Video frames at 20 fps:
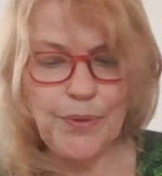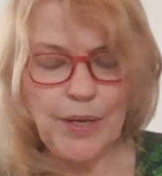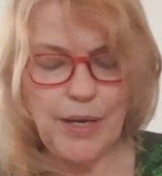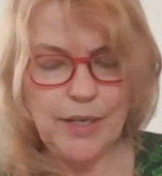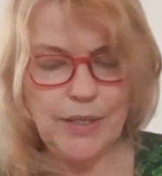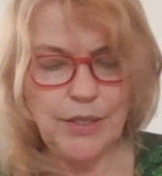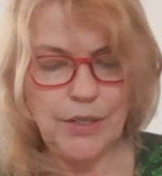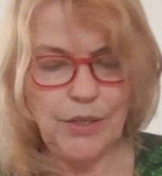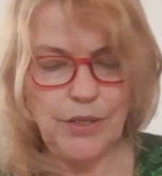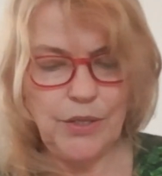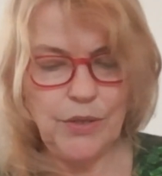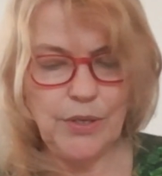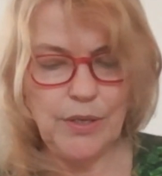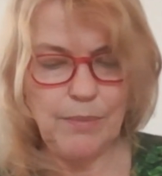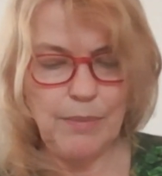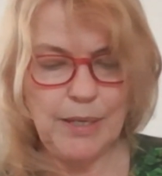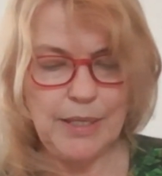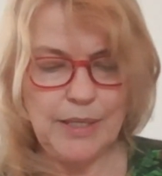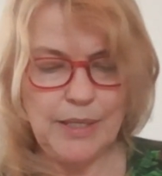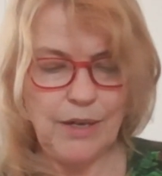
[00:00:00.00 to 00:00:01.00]
I
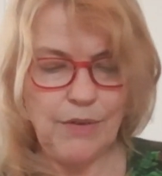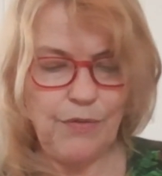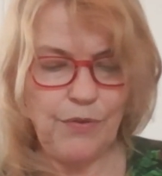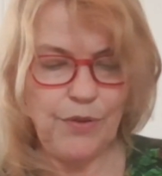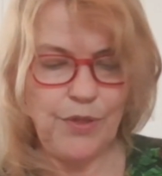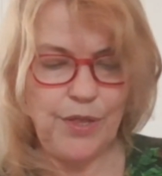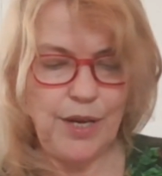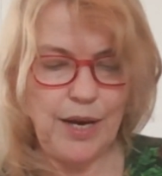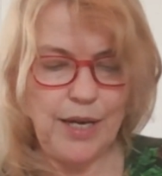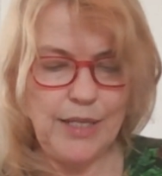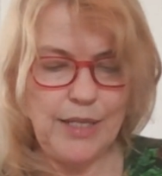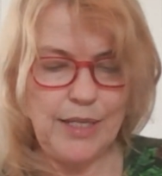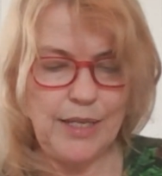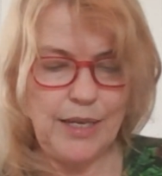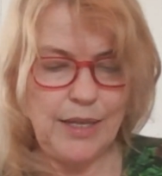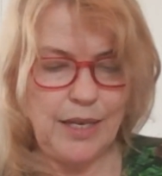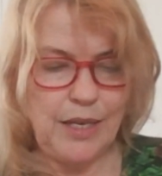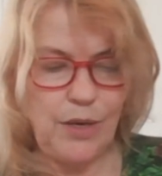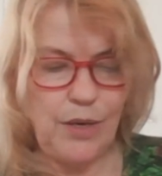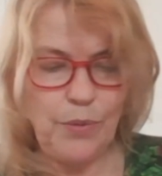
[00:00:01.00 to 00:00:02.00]
deluded myself with the
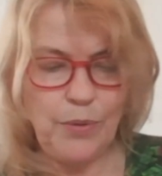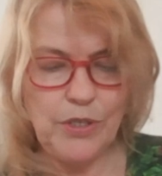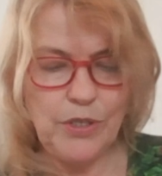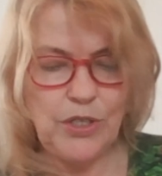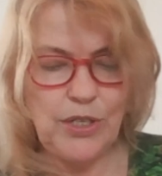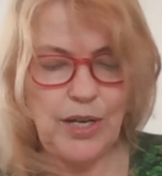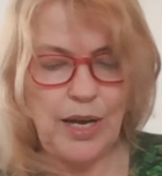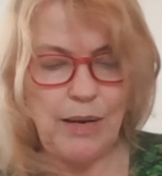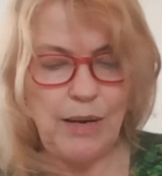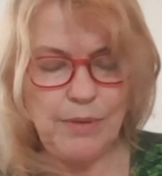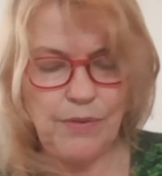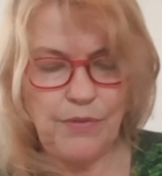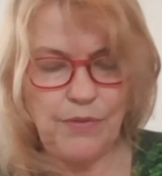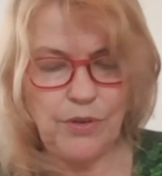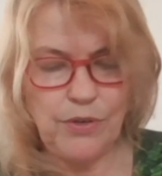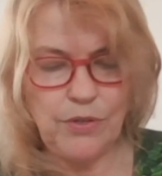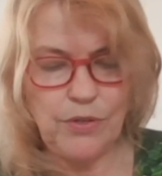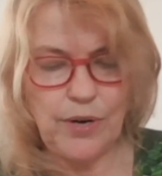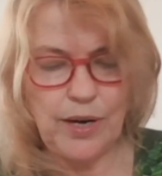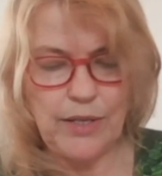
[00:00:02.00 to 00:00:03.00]
idea that you were ashamed of
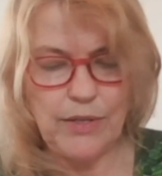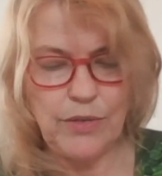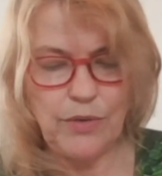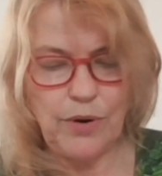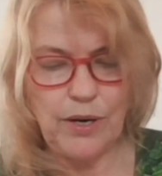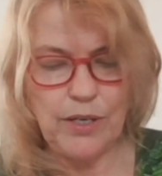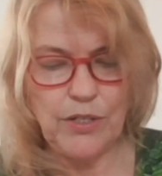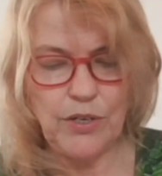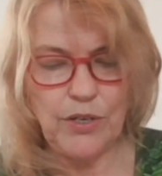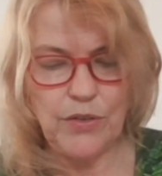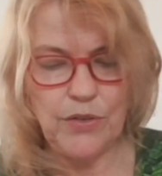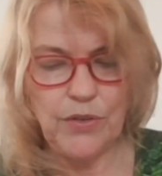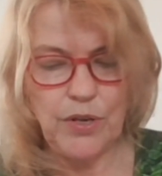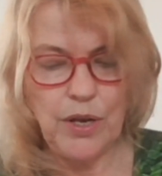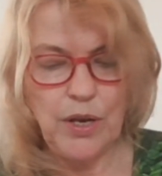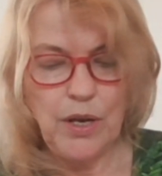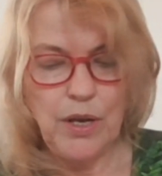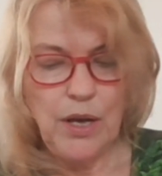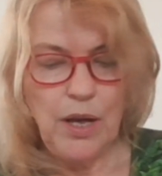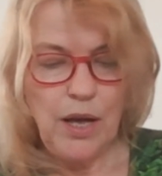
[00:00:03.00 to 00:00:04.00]
your transgressions
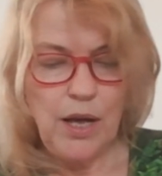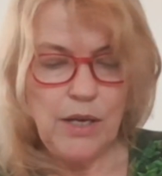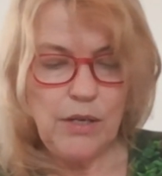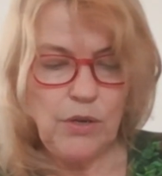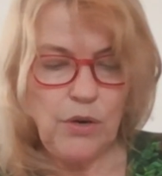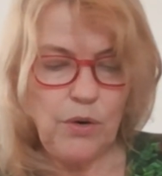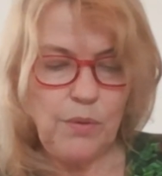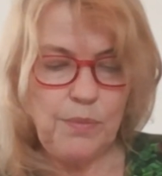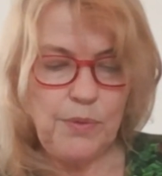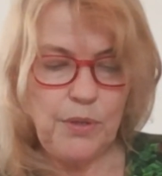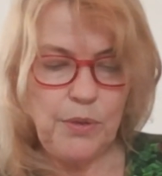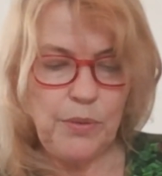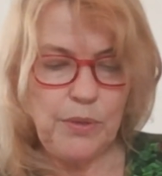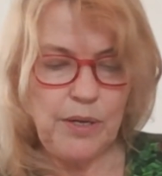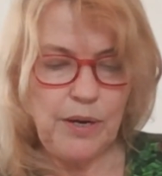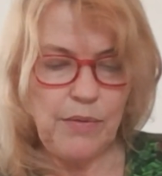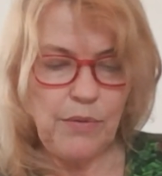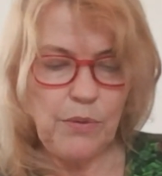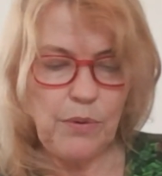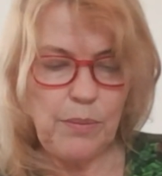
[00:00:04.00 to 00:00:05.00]
and hoped you would
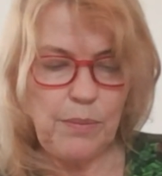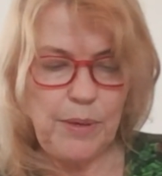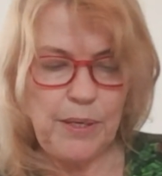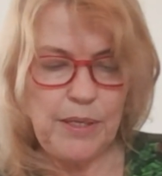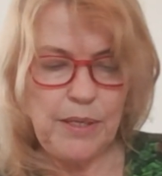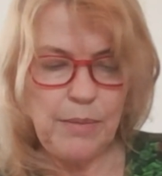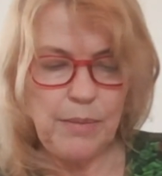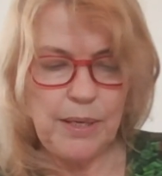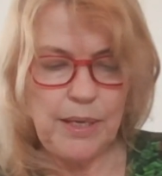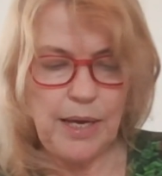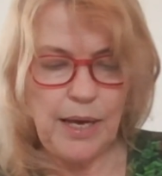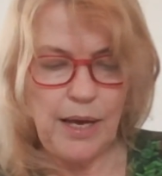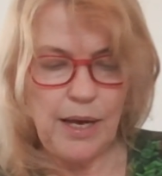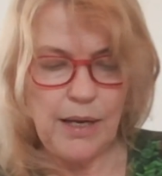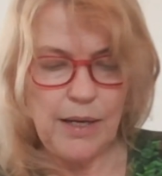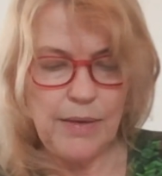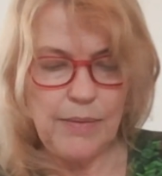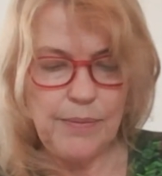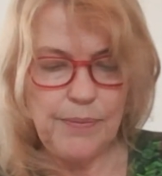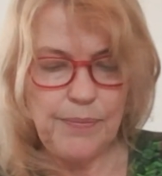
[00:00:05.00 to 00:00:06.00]
never repeat them
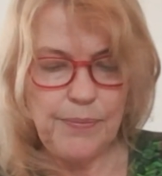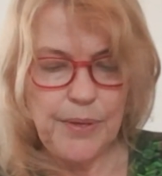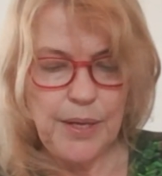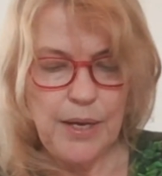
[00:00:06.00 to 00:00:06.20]
again.